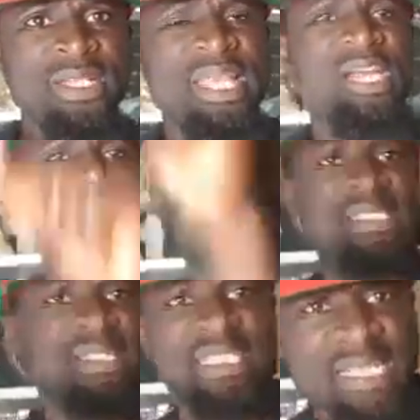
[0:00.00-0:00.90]
There is
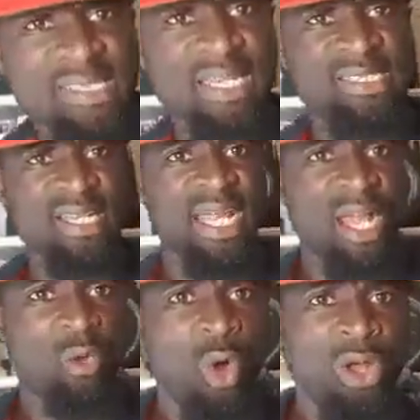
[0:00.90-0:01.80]
this little
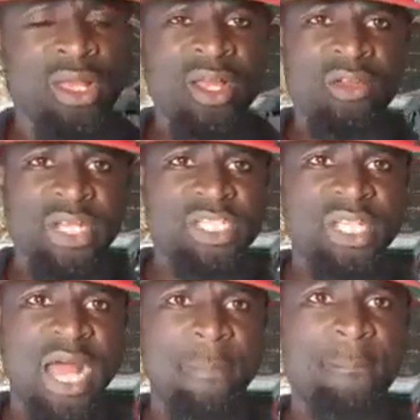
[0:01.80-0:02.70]
girl called
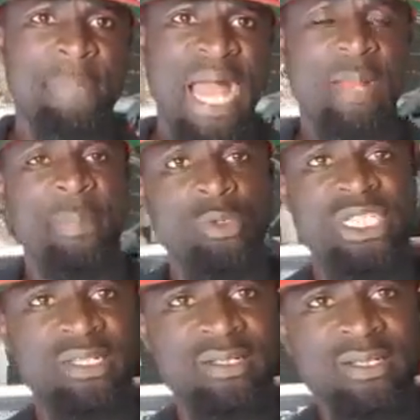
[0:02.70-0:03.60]
Rashida Black
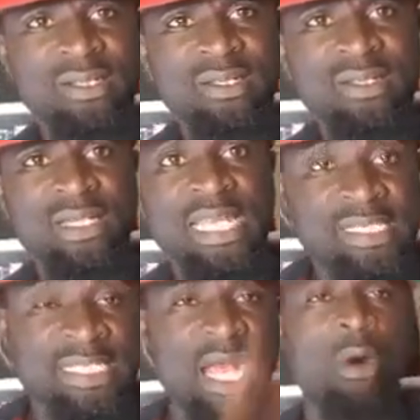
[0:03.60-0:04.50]
Beauty. There
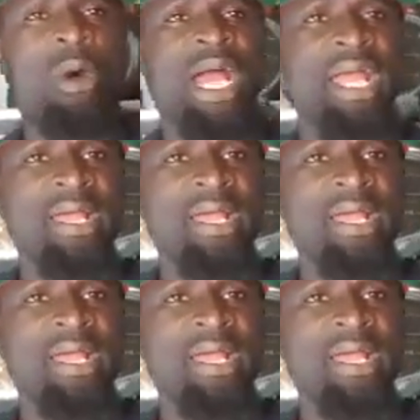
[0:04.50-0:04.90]
is a lot